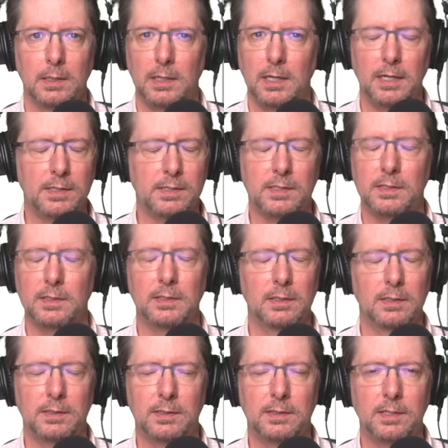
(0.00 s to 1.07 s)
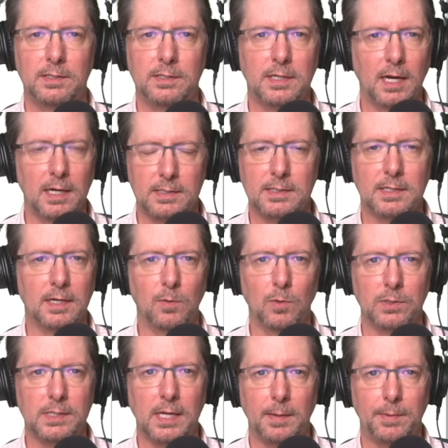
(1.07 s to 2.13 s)
It's disgusting
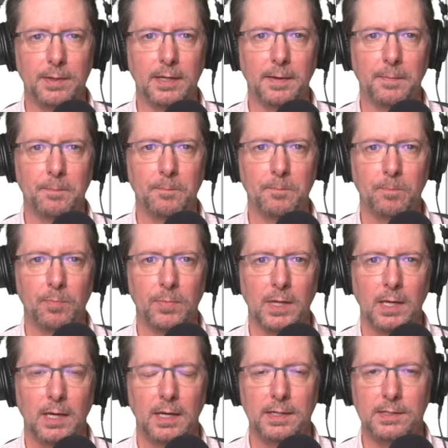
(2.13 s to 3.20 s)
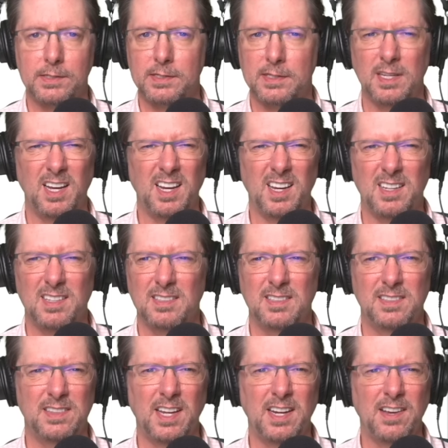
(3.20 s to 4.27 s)
what's happening. It's like
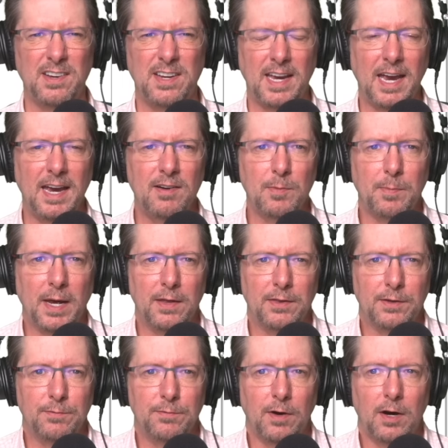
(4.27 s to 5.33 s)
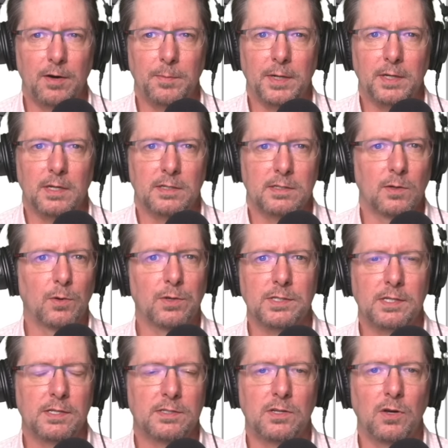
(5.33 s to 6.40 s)
they don't care about the environment as long
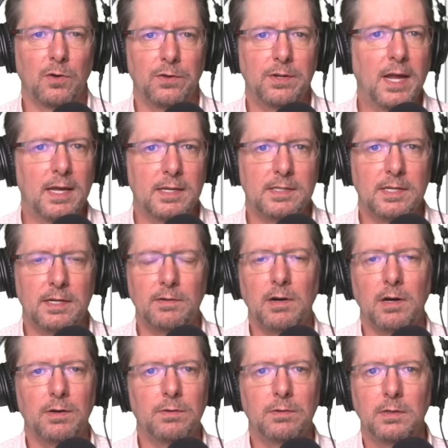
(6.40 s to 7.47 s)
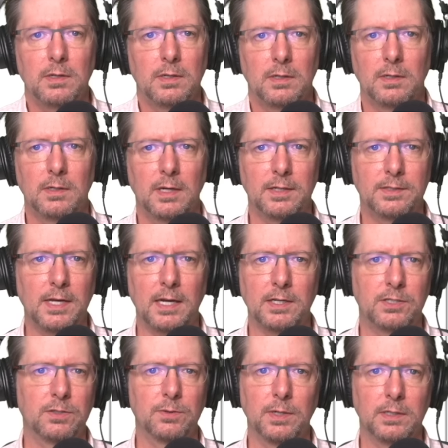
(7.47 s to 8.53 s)
as it's got net zero
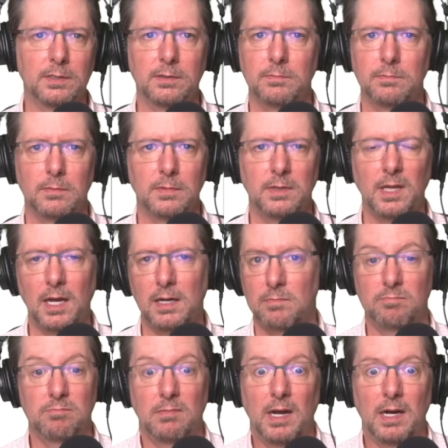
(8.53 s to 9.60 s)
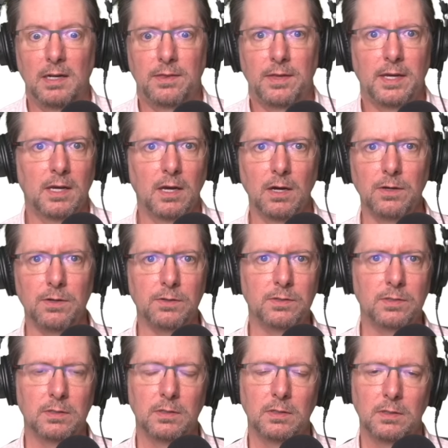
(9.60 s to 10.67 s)
attached to it. Then anything
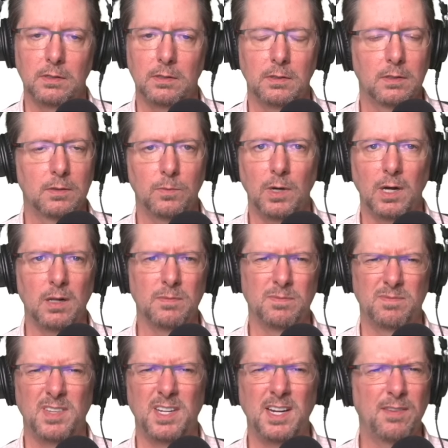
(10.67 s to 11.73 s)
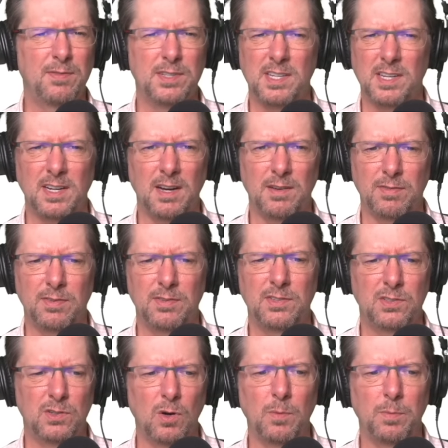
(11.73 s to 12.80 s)
goes. Well, enough is enough.
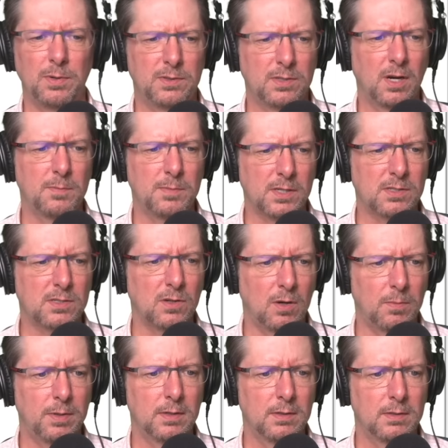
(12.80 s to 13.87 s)
Stop. Time to stop.